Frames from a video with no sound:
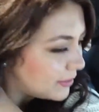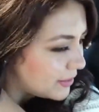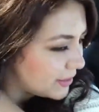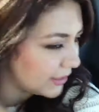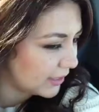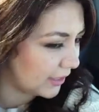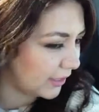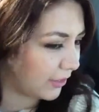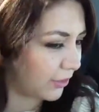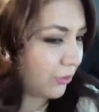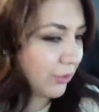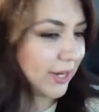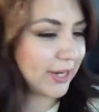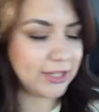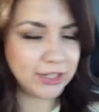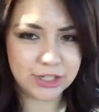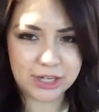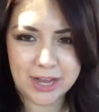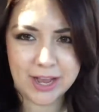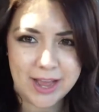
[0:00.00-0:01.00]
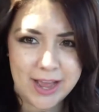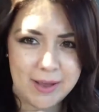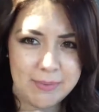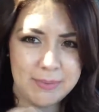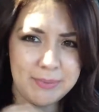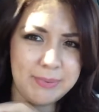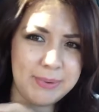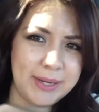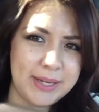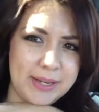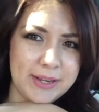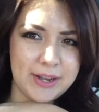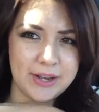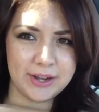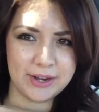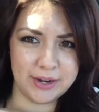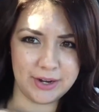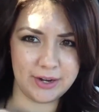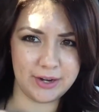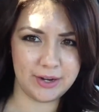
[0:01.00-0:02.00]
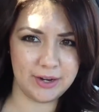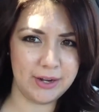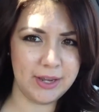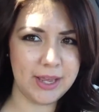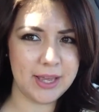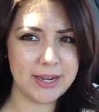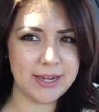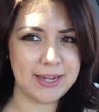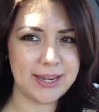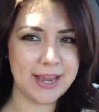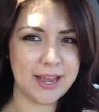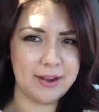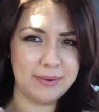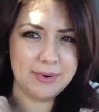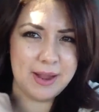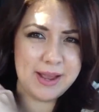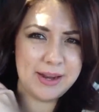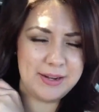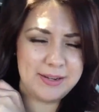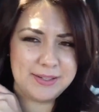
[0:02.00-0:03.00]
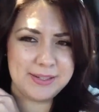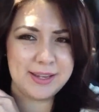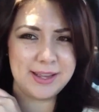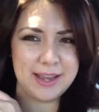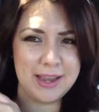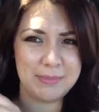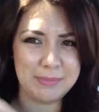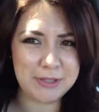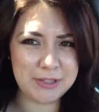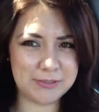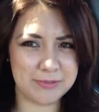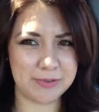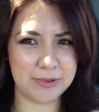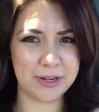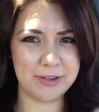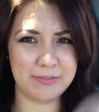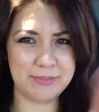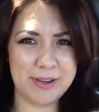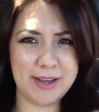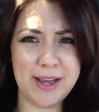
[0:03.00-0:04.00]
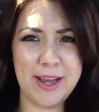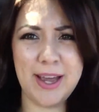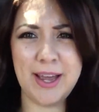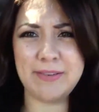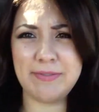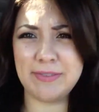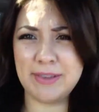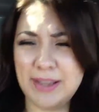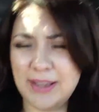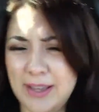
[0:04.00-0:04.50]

did a great job. We are heading out right on time, 2.45.